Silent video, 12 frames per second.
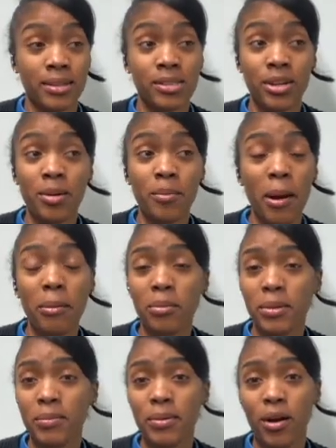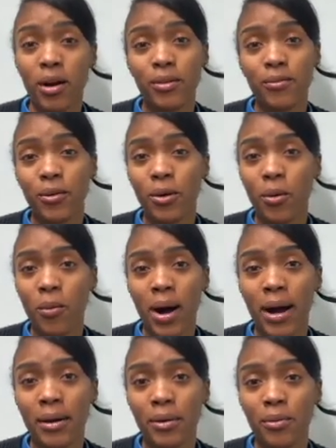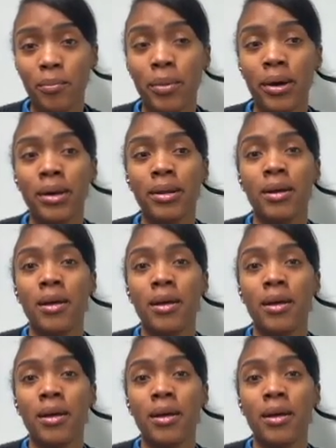It's going to probably be hard for a while, but